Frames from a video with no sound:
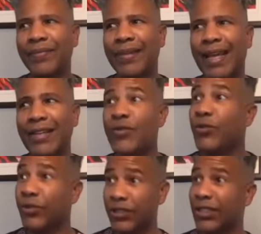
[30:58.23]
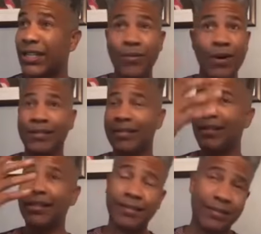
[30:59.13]
you see what is
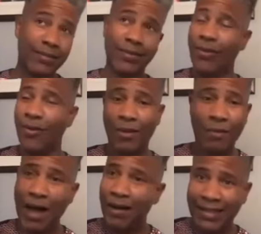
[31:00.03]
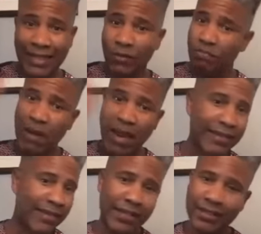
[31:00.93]
this all about and the
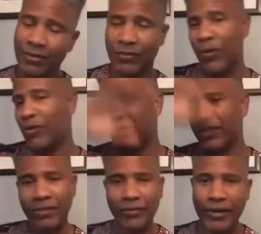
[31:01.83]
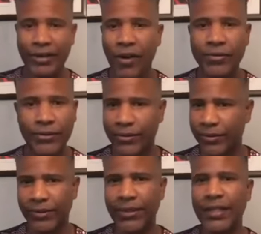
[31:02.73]
complexities of all these different
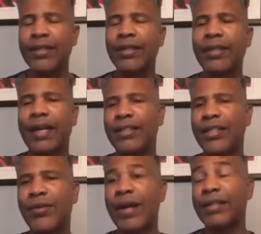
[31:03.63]
cultures, et cetera, et